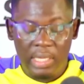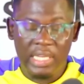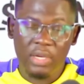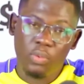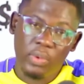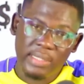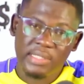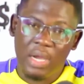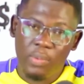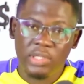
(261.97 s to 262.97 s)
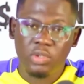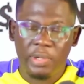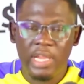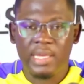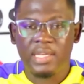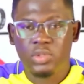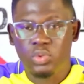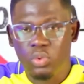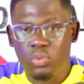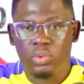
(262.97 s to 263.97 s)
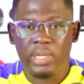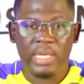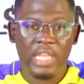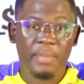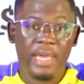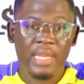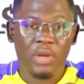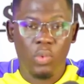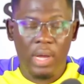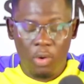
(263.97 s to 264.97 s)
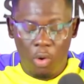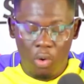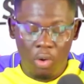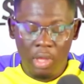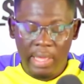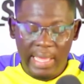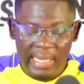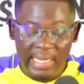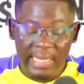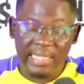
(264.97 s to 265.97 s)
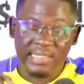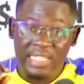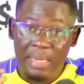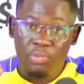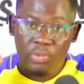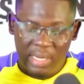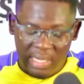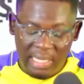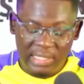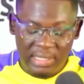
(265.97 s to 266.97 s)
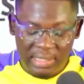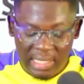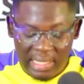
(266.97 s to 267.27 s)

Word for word: They went away to play against Toulouse, and the game ended 1-1, and they escaped relegation.